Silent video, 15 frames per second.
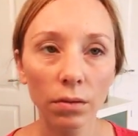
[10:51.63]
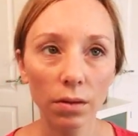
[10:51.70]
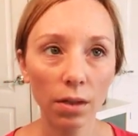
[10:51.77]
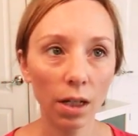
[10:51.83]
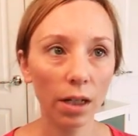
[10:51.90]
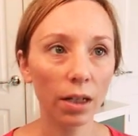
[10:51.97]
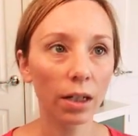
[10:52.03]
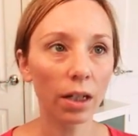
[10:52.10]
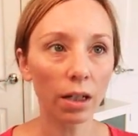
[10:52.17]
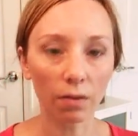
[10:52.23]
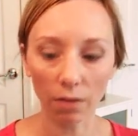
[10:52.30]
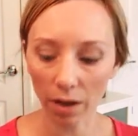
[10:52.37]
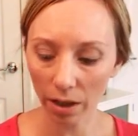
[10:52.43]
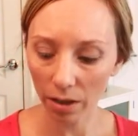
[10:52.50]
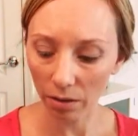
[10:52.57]
It's kind of
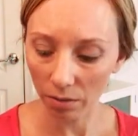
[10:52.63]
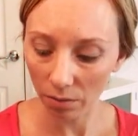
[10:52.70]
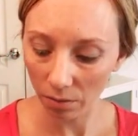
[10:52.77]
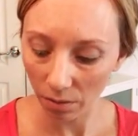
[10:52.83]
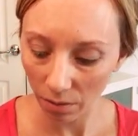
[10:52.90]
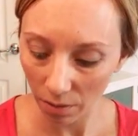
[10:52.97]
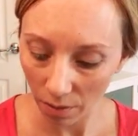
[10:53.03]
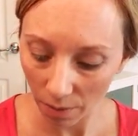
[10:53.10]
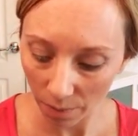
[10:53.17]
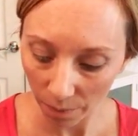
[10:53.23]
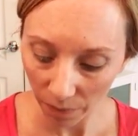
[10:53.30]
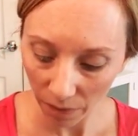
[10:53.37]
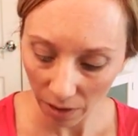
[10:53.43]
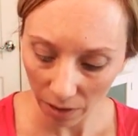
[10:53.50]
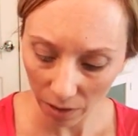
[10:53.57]
neat, right?
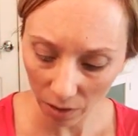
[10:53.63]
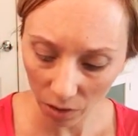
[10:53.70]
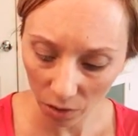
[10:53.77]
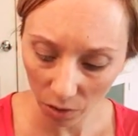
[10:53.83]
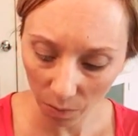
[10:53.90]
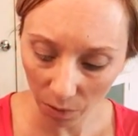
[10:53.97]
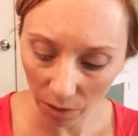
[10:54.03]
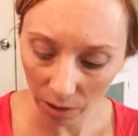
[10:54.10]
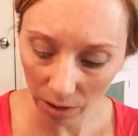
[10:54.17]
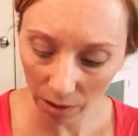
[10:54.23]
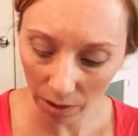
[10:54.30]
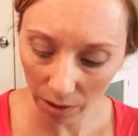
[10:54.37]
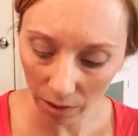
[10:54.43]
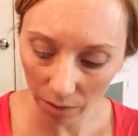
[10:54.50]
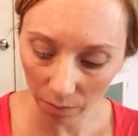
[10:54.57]
And it's super
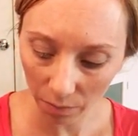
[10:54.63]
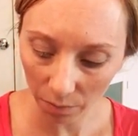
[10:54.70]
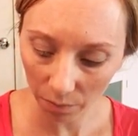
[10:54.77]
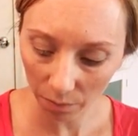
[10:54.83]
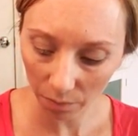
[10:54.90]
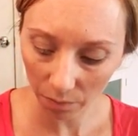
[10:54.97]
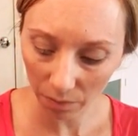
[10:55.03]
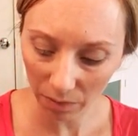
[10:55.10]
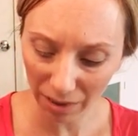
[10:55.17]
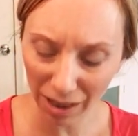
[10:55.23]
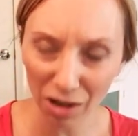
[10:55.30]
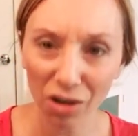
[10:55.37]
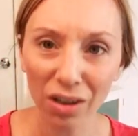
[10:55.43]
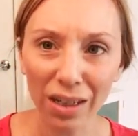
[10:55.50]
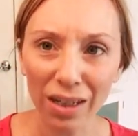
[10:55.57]
easy. It's
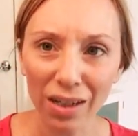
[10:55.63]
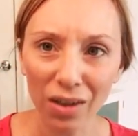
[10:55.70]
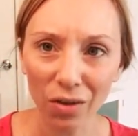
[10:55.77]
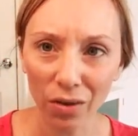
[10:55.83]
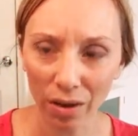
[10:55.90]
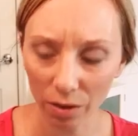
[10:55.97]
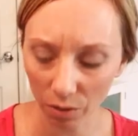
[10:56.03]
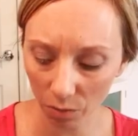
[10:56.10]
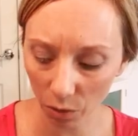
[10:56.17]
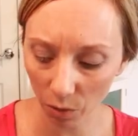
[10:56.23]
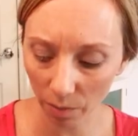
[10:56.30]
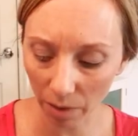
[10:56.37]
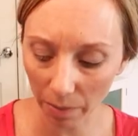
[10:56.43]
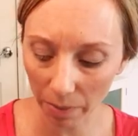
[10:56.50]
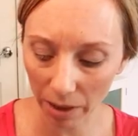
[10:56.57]
actually easier than
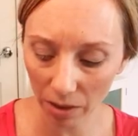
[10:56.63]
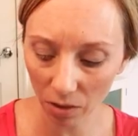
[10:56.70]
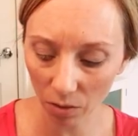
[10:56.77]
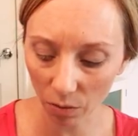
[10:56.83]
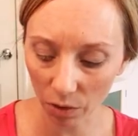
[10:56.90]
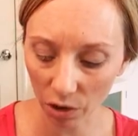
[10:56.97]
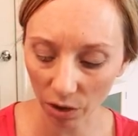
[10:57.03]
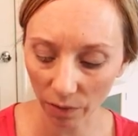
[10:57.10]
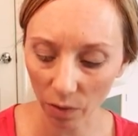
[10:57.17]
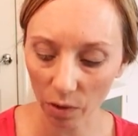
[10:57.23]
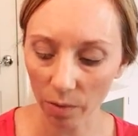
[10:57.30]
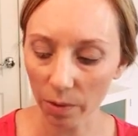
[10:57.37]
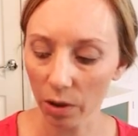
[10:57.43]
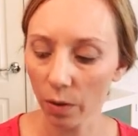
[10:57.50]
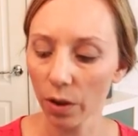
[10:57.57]
doing my pencil, which I've
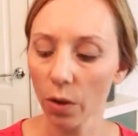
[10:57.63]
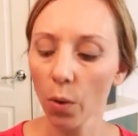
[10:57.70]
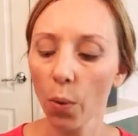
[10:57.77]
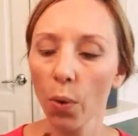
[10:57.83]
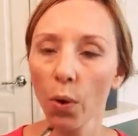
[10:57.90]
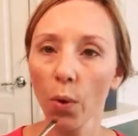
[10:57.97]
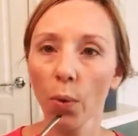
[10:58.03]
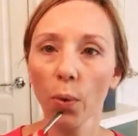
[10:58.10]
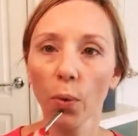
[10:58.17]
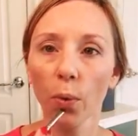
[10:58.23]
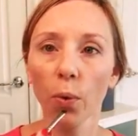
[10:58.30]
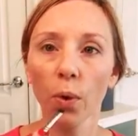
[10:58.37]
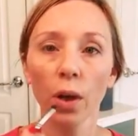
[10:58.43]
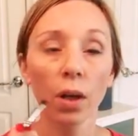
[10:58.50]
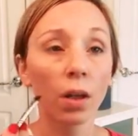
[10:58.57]
always been doing.
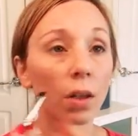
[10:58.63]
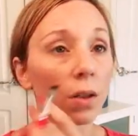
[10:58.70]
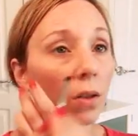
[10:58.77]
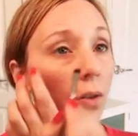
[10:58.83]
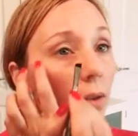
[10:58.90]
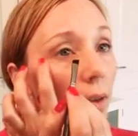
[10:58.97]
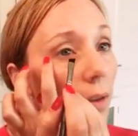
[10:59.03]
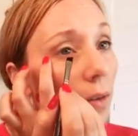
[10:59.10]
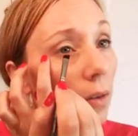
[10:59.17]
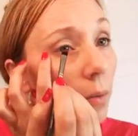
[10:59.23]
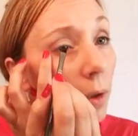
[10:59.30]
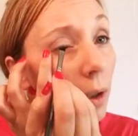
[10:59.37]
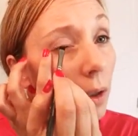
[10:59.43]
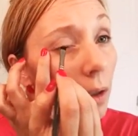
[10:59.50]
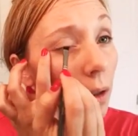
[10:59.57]
Do this
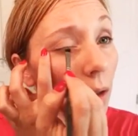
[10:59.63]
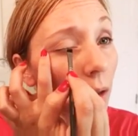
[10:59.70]
one.